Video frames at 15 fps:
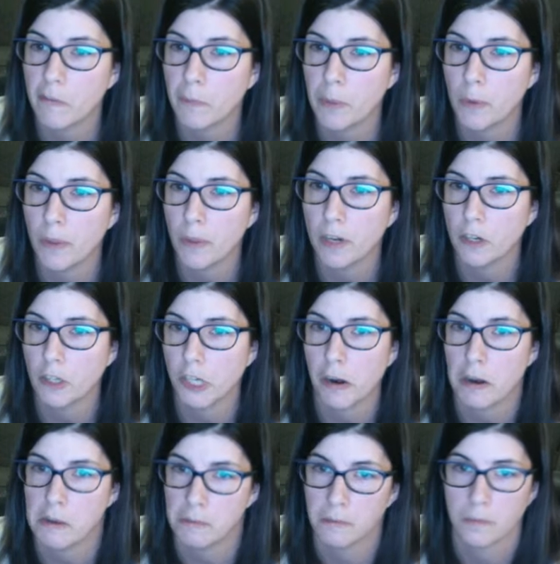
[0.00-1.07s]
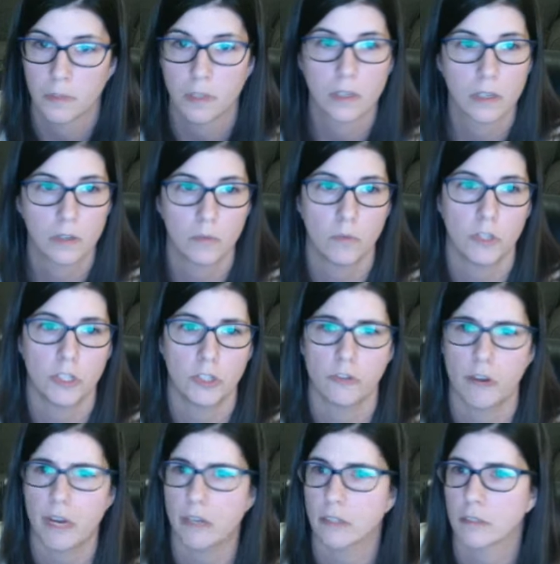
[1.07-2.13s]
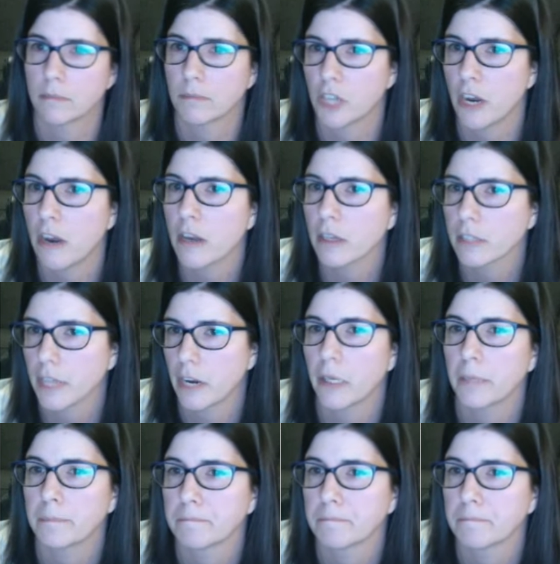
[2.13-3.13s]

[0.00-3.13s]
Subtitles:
of people that are sharing, which is great. Sharing is caring.